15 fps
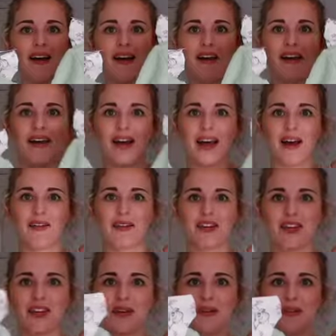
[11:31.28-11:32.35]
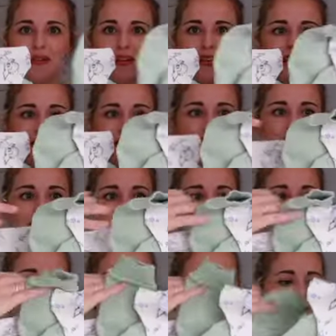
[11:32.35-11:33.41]
Oh, how cute.
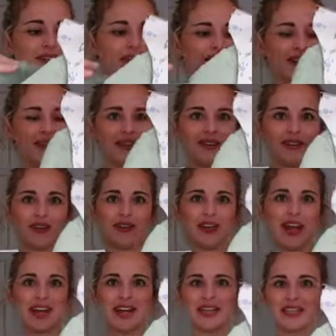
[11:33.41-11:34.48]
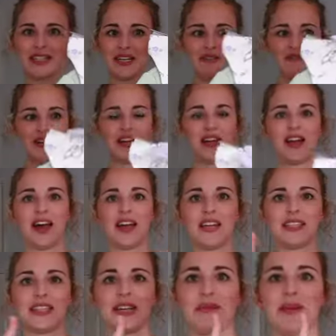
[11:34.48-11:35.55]
It's got leggings. So I really
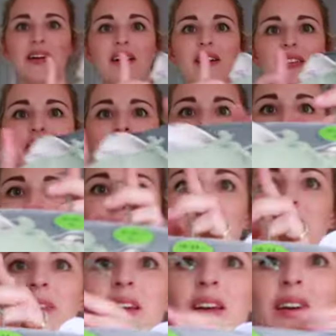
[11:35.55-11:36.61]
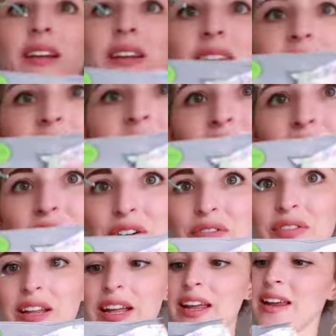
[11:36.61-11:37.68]
liked it because it's got a
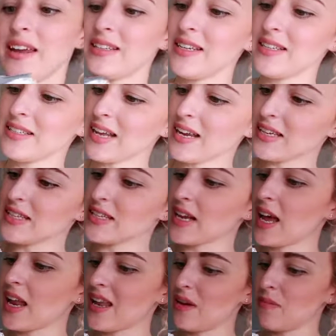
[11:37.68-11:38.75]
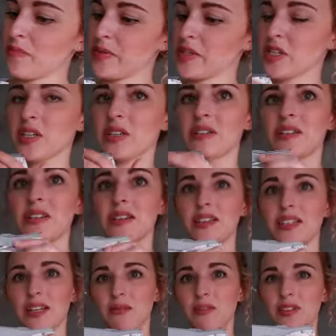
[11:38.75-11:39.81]
lovely, is this like a scalloped?
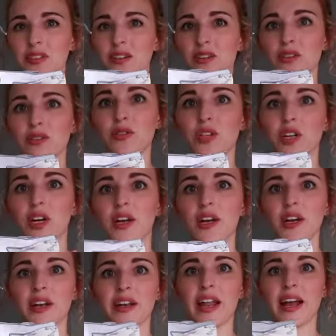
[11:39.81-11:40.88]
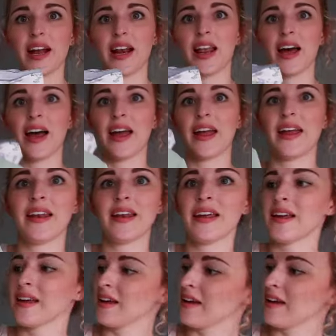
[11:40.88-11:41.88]
Is that what it's called? Neckline.